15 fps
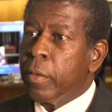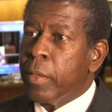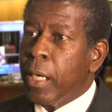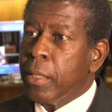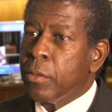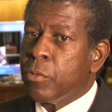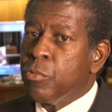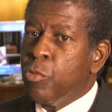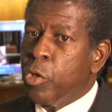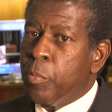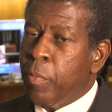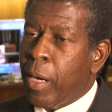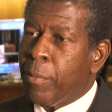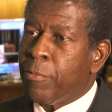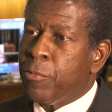That
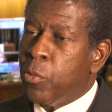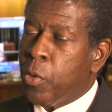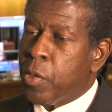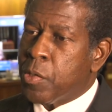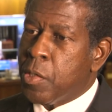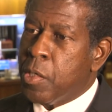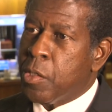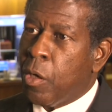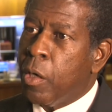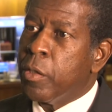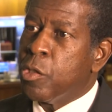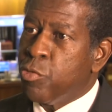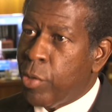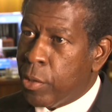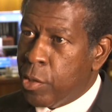roadmap focuses on
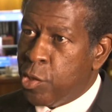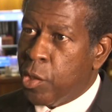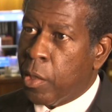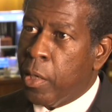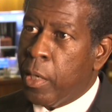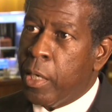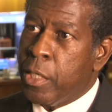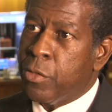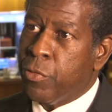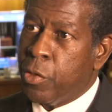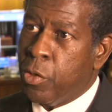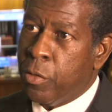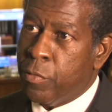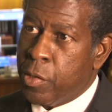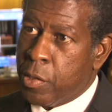the strategic lines for
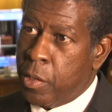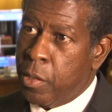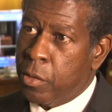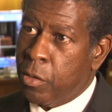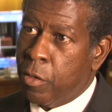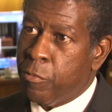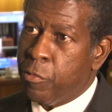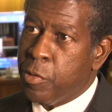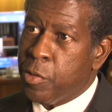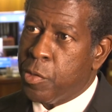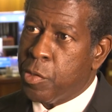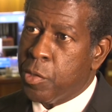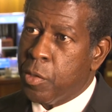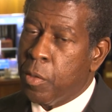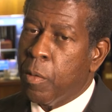universal health coverage.
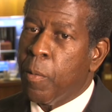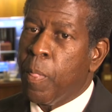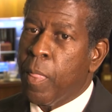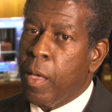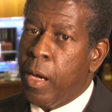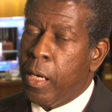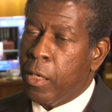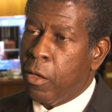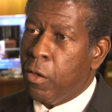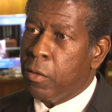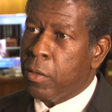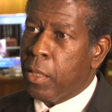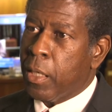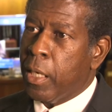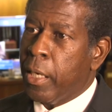And along
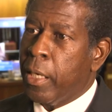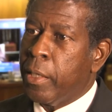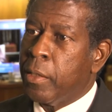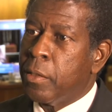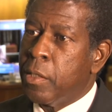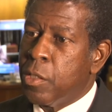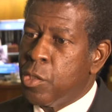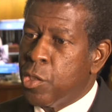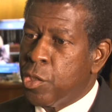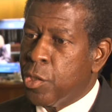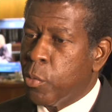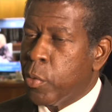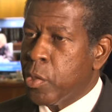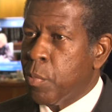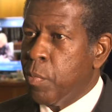that line, the
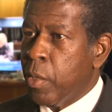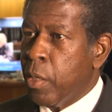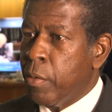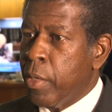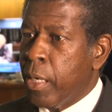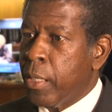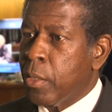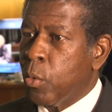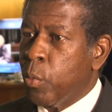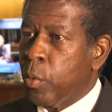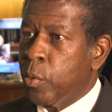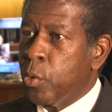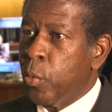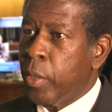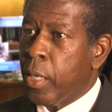decision was made that we
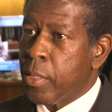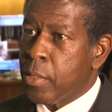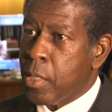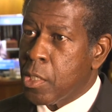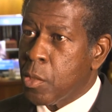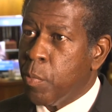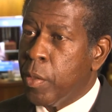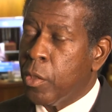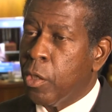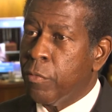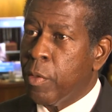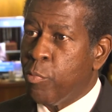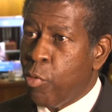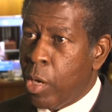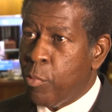would do an assessment of
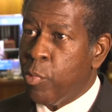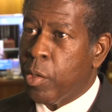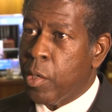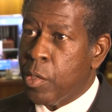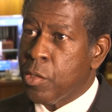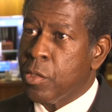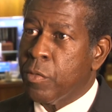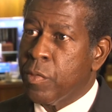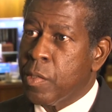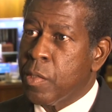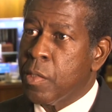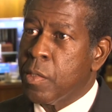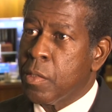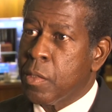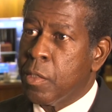the primary care
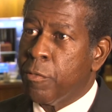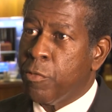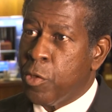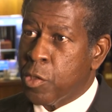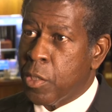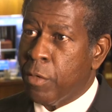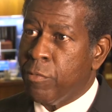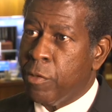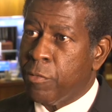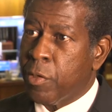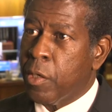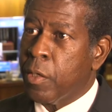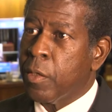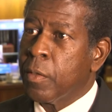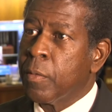services, the first level of
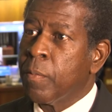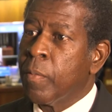care,